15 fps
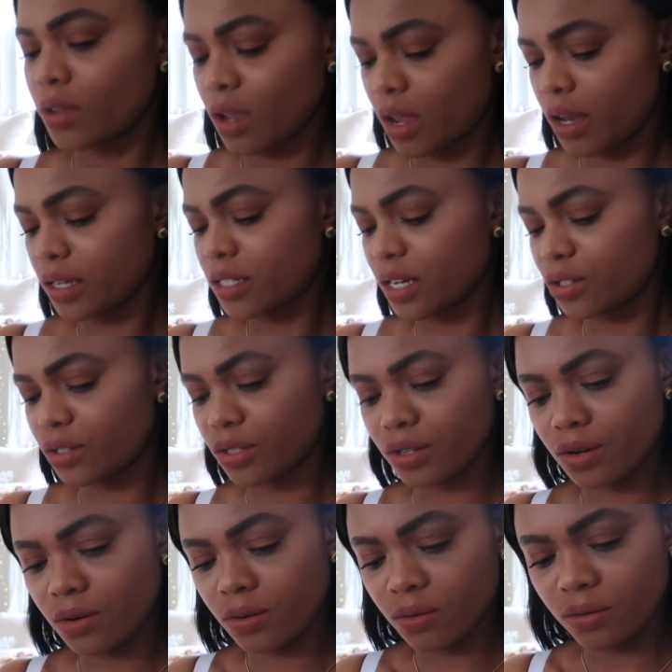I guess I just
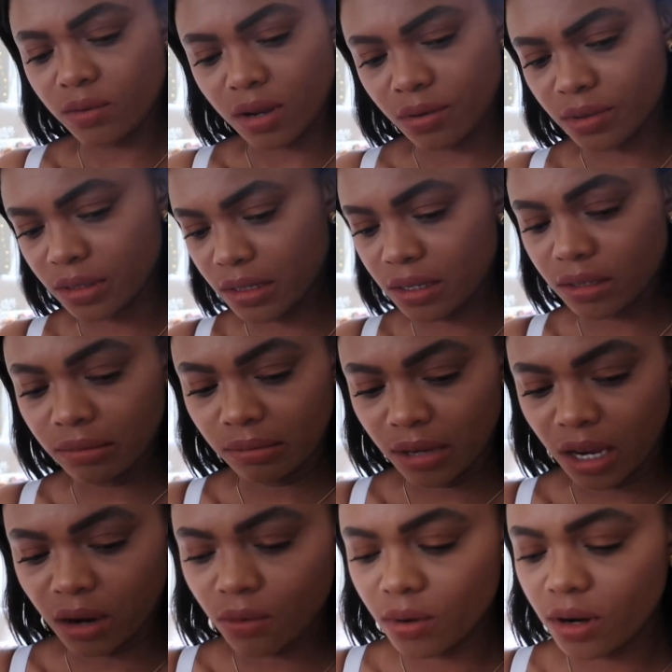knew I was gonna
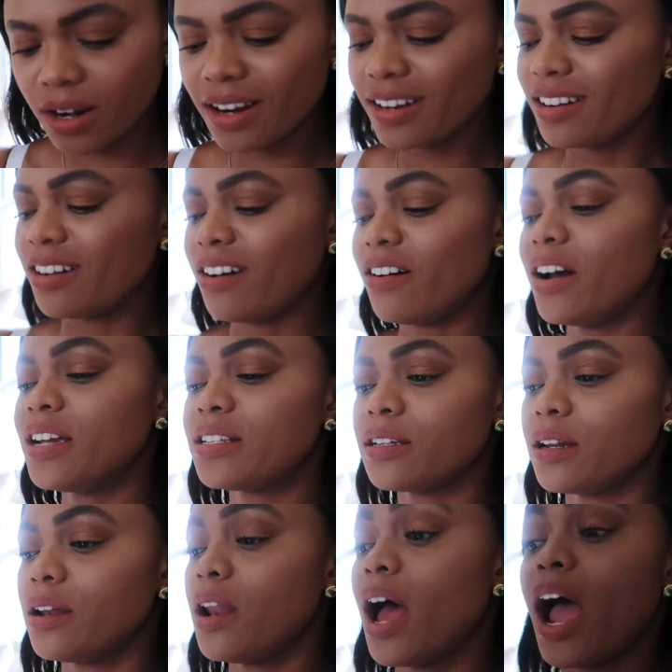get one. No, I didn't.